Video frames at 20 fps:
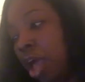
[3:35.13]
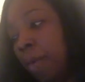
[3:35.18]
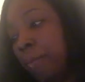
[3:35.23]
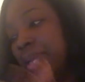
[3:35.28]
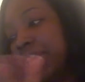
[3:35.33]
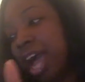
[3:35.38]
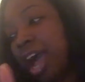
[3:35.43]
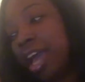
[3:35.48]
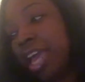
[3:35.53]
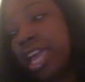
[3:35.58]

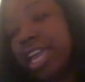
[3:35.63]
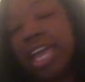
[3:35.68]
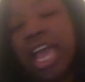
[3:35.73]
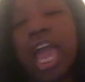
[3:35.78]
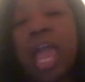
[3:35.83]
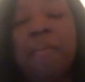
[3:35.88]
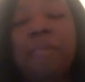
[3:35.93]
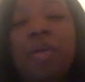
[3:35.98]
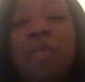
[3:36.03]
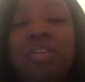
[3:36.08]
But yeah, he
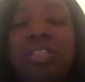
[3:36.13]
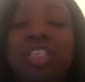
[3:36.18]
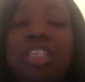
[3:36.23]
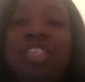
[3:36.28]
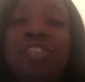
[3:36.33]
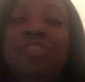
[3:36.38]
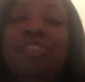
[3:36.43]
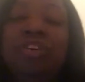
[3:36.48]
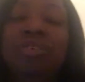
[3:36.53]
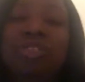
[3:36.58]
came in with
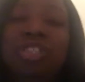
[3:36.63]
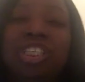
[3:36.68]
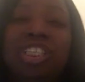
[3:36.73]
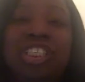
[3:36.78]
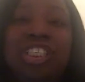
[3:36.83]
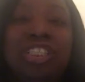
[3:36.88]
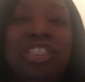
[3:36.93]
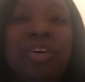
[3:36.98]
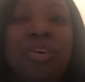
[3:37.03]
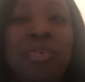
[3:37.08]
this fuchsia
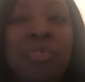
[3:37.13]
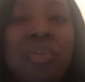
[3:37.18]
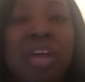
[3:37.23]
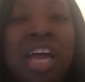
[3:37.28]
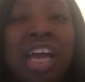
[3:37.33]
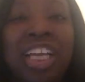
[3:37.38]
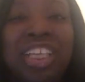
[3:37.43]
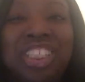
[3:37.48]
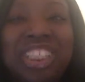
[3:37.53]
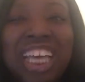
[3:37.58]
suit,
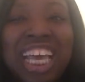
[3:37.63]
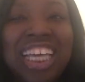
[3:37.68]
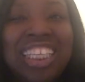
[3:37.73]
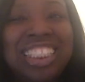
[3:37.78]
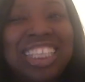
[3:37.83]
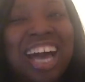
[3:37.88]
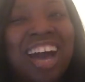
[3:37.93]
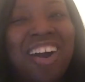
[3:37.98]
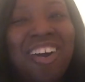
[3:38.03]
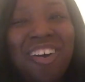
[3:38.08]

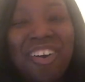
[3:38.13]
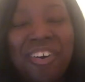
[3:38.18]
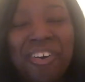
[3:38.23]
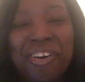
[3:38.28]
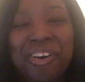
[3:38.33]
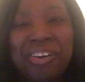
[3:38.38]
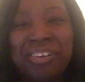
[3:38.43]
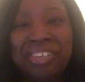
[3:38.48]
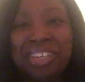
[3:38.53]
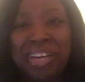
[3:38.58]
chest all
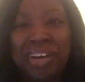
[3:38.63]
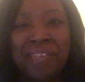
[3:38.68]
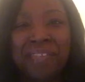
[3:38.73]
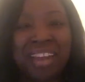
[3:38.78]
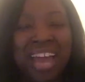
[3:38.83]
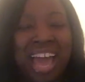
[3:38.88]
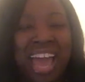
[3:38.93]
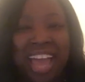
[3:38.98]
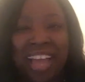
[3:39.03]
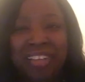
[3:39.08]
oiled up,
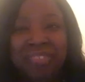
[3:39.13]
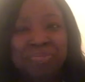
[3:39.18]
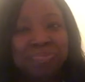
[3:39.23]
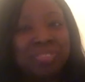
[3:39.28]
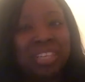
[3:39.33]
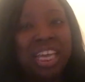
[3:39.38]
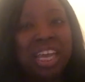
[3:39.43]
like.